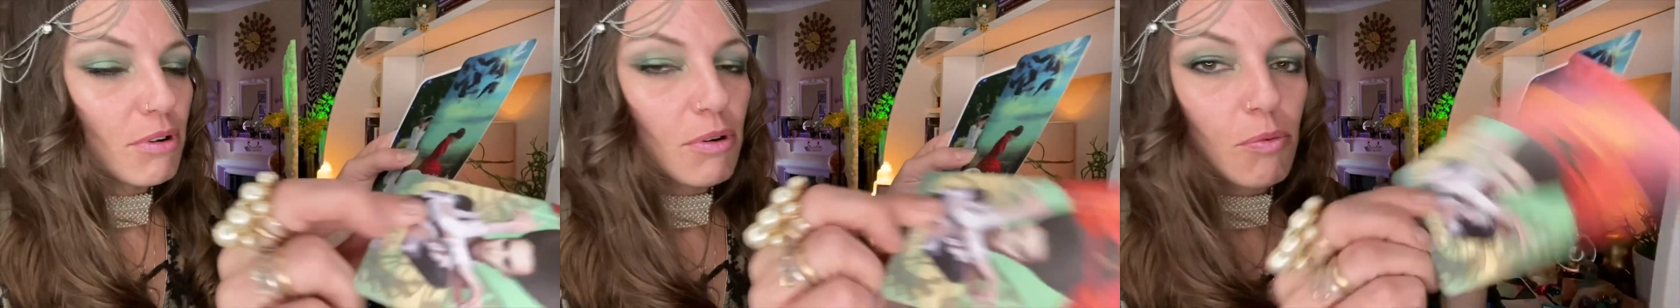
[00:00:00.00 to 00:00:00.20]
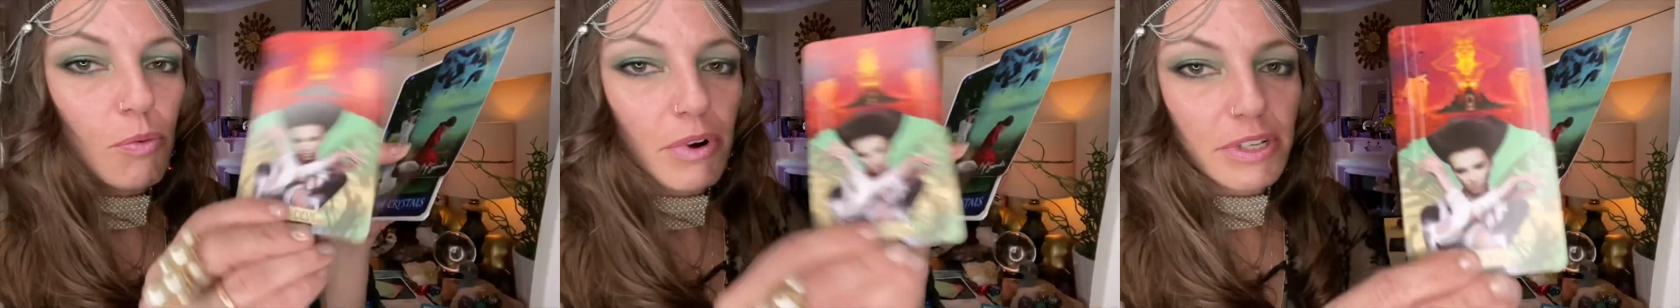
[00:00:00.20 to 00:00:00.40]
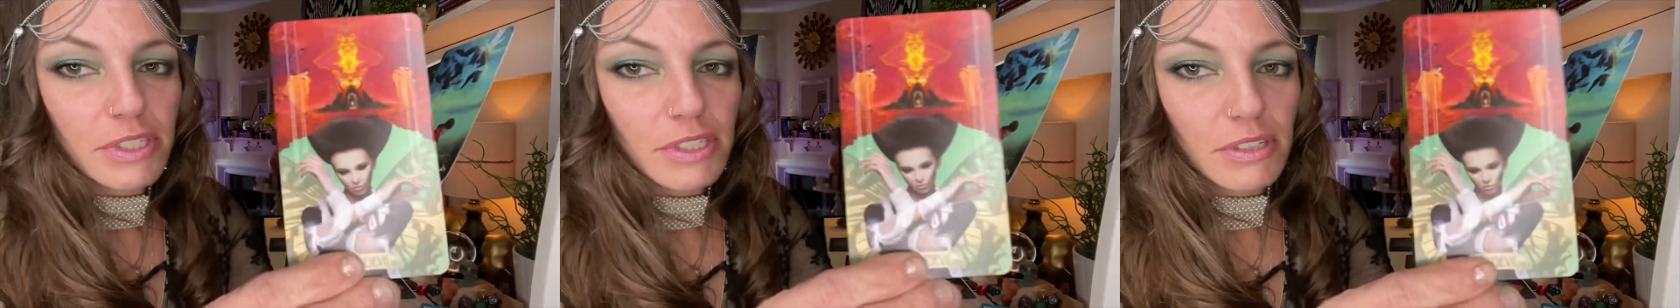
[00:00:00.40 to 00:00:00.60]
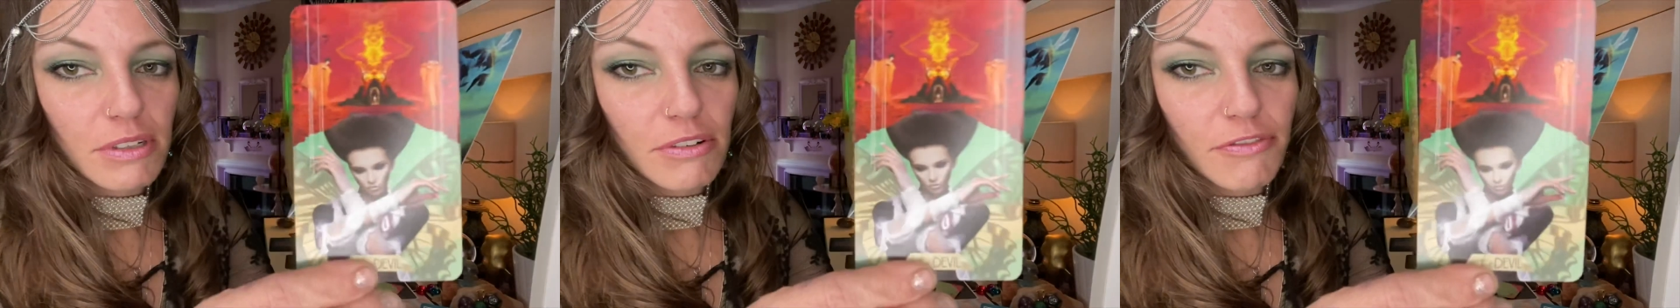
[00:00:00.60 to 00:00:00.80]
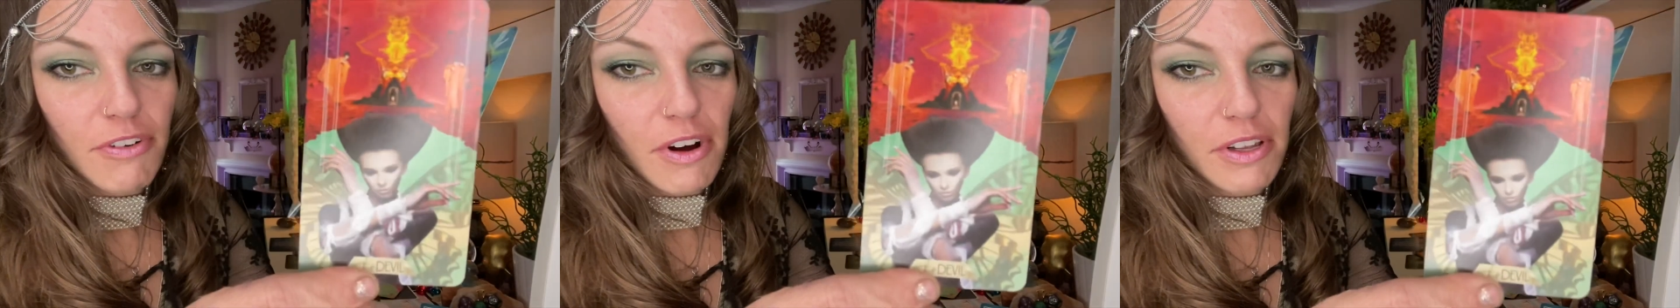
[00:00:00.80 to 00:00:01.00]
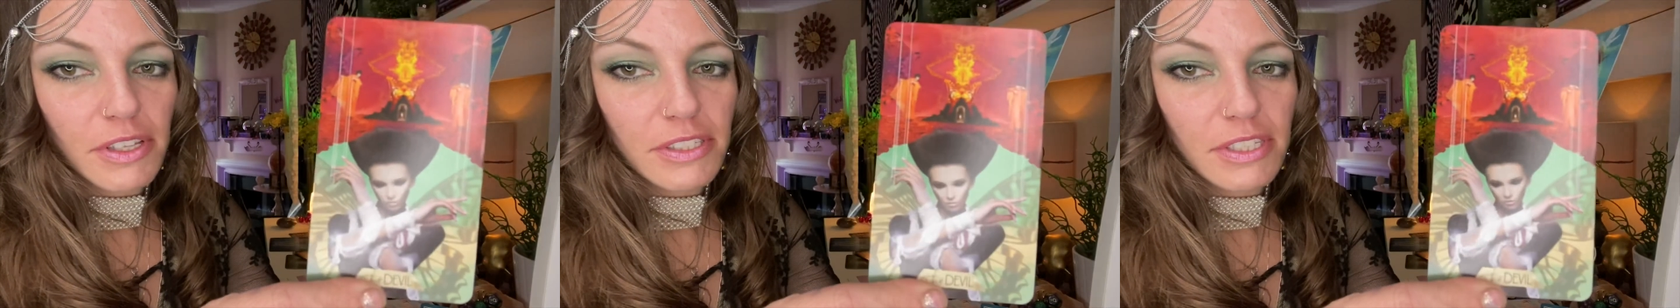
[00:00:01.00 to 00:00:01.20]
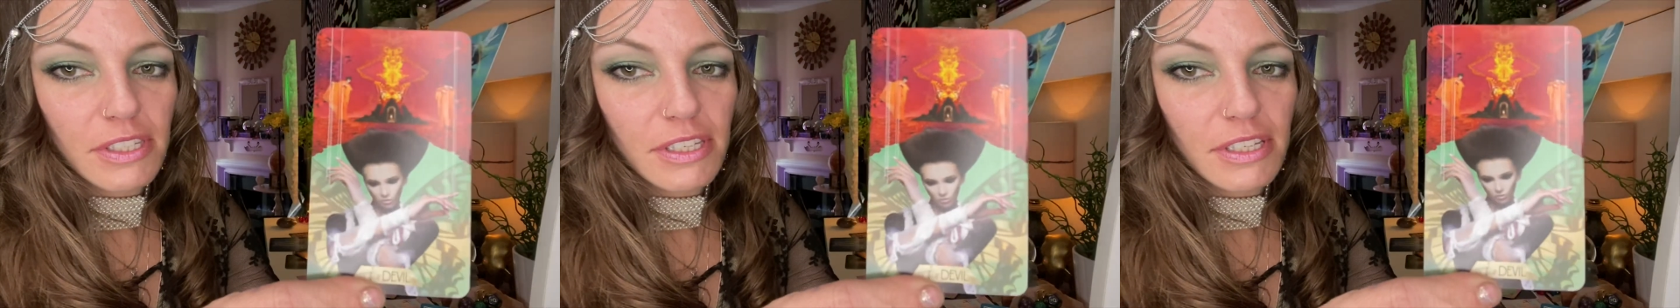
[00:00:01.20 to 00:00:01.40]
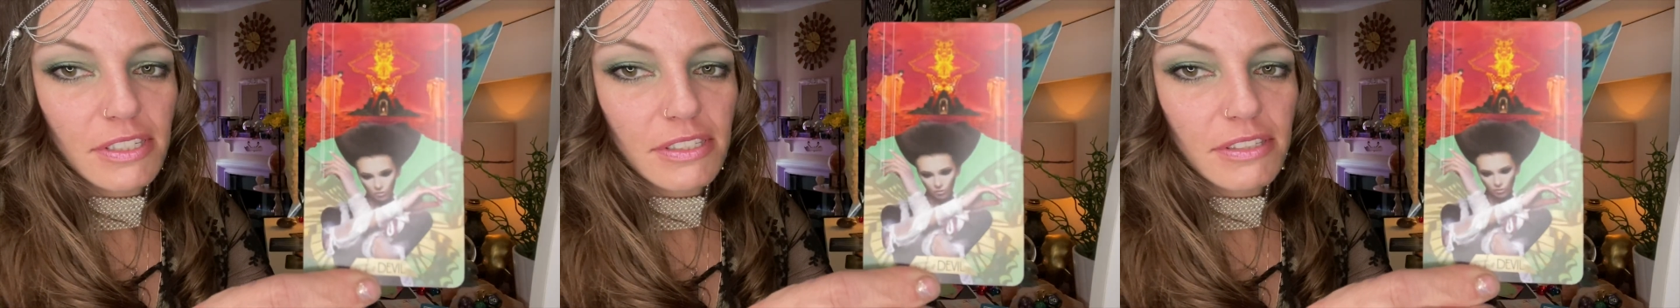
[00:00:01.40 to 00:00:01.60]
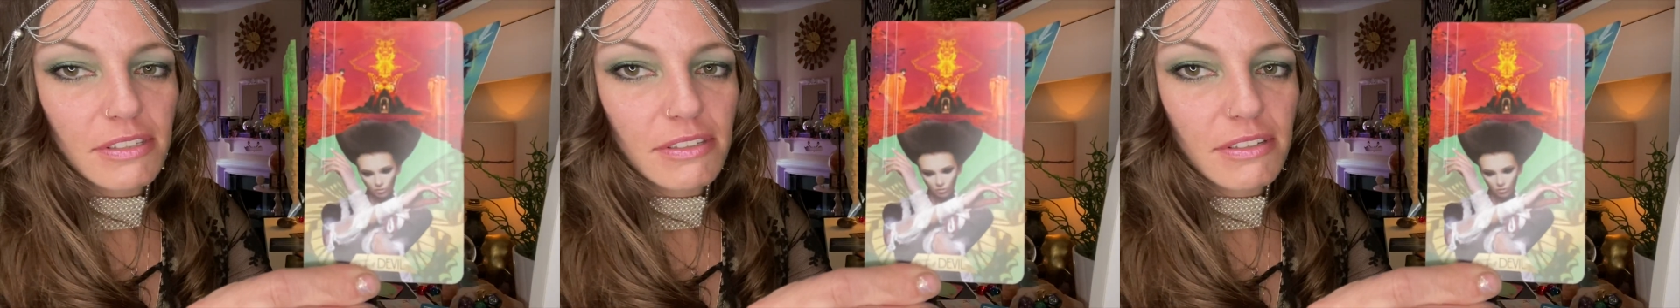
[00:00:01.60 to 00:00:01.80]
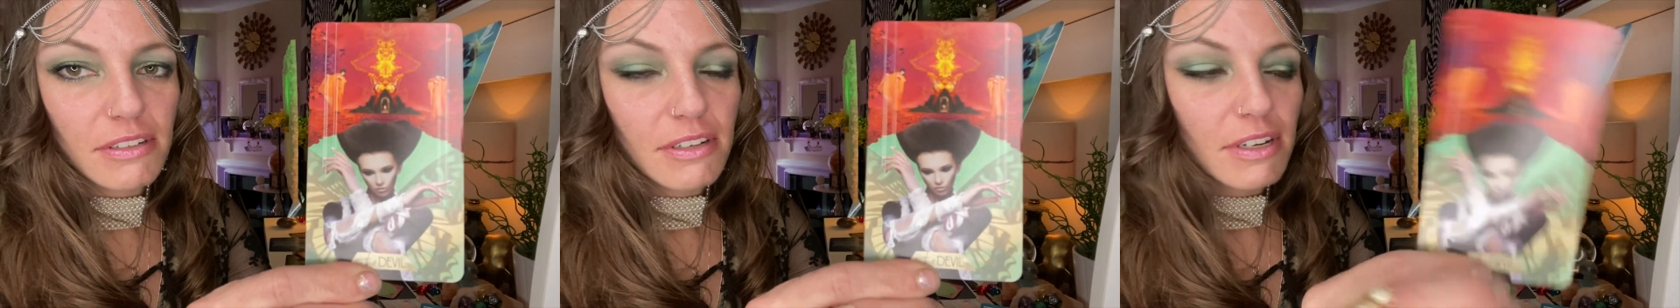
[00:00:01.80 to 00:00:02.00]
want to fall into this